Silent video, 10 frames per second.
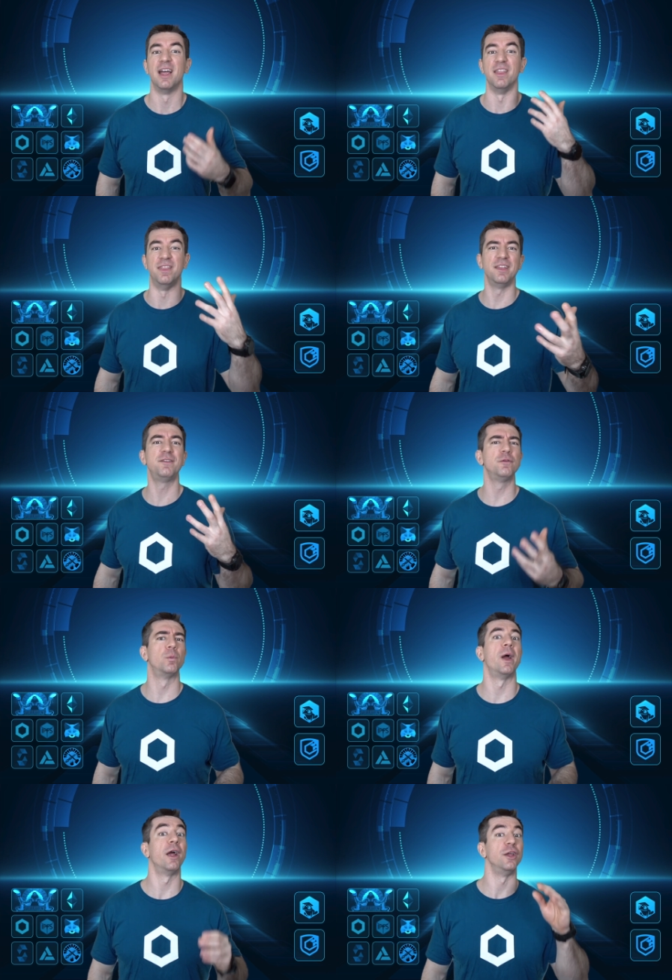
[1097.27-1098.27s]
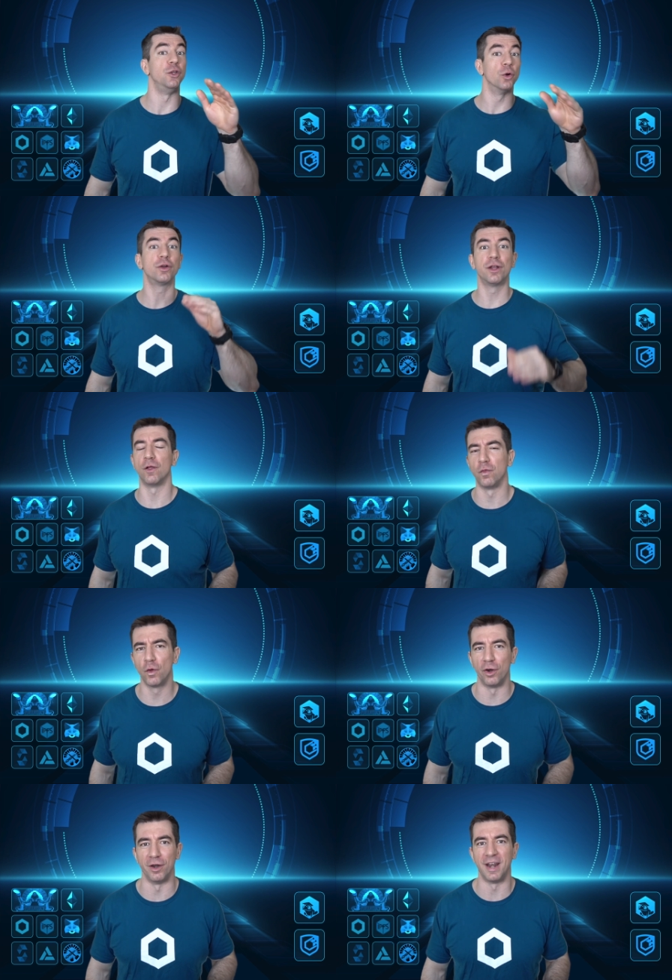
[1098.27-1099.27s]
This is where you're going to
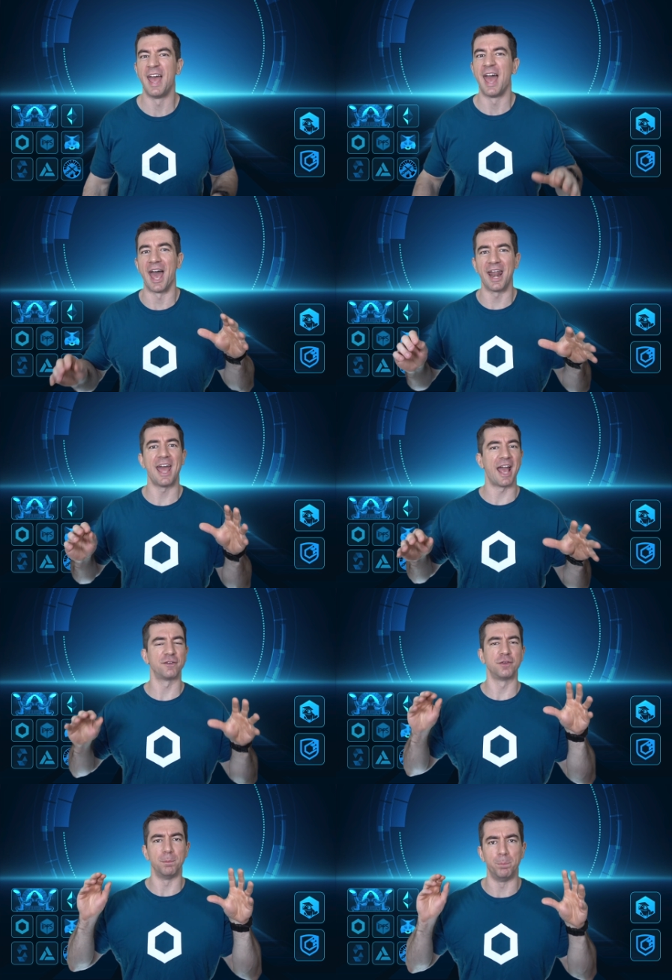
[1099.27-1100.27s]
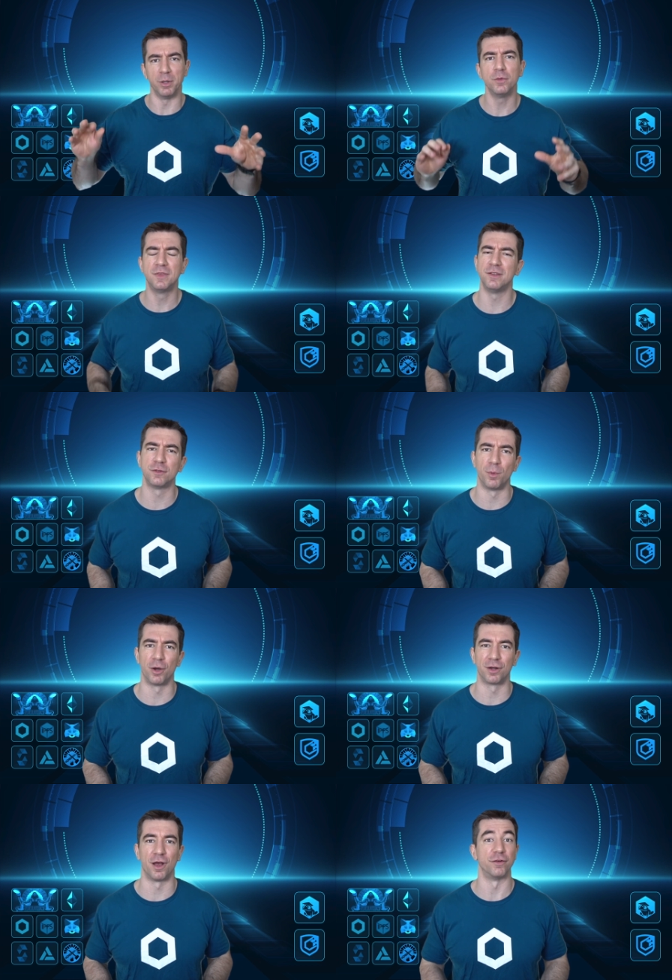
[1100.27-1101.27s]
learn how to actually build these
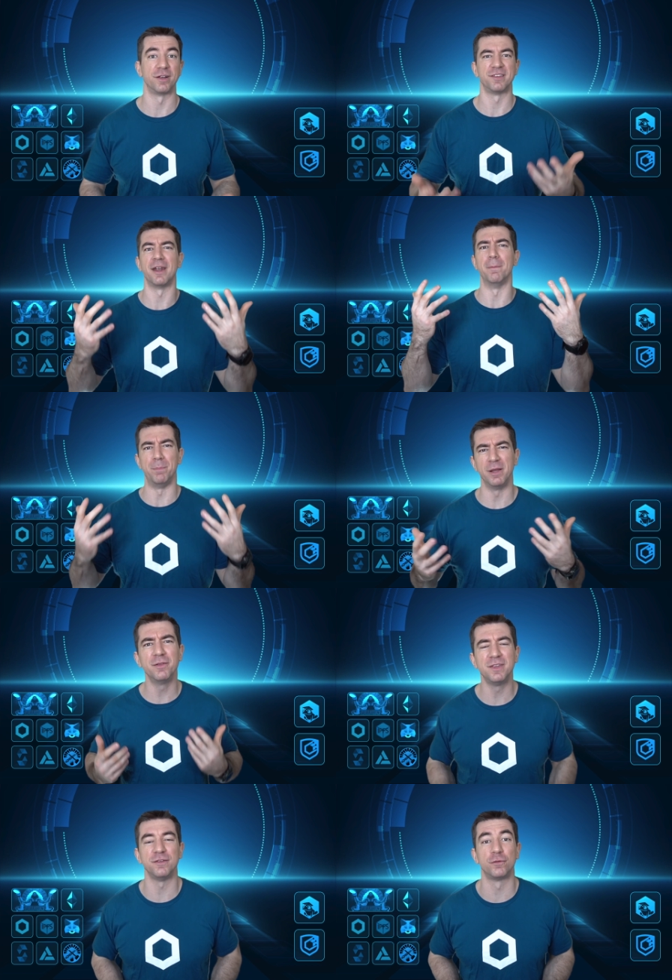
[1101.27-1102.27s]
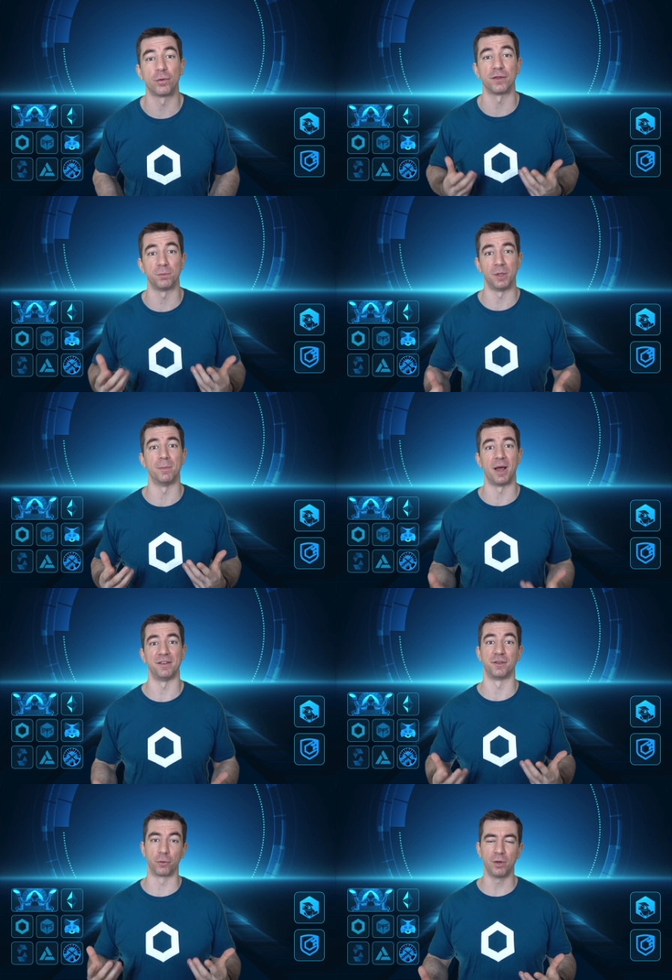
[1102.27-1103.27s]
smart contracts, how to build these trust
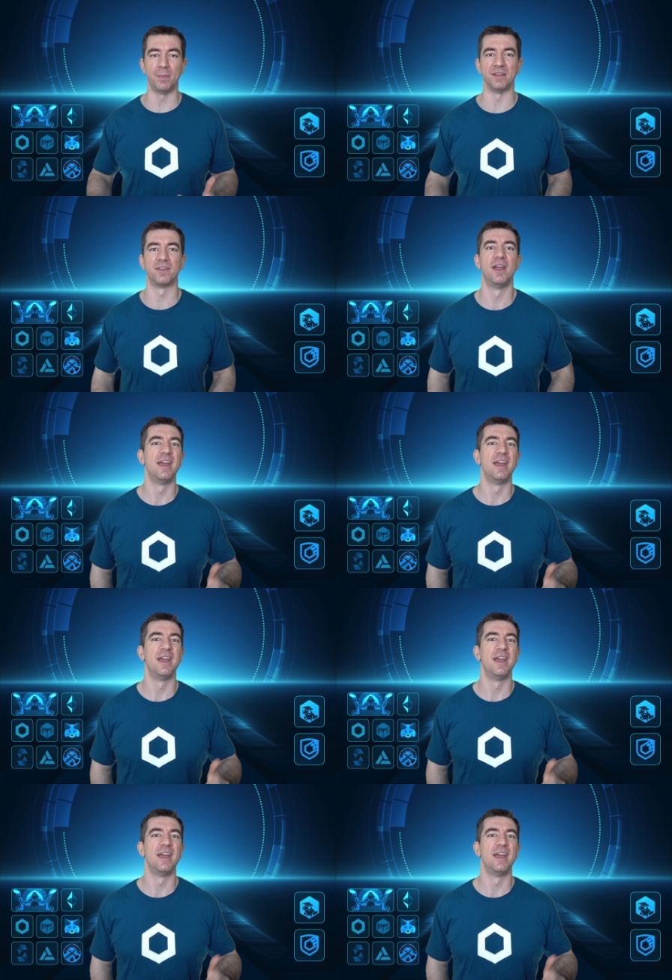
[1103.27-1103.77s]
minimized agreements